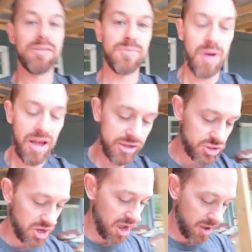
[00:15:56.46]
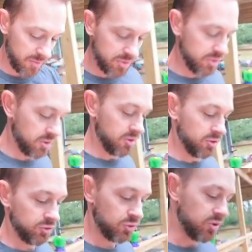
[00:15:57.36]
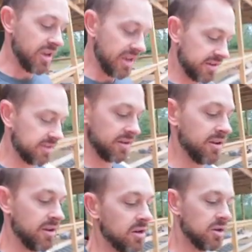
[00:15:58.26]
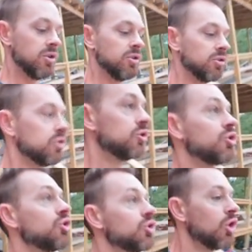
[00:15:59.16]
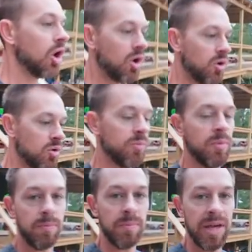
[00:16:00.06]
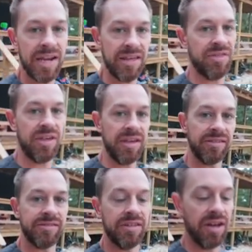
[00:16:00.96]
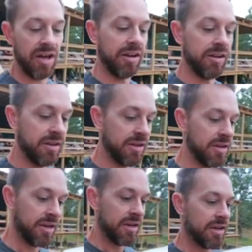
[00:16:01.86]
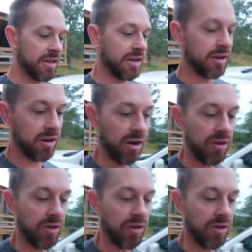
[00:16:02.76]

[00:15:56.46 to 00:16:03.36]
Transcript: is my job to get so many things done here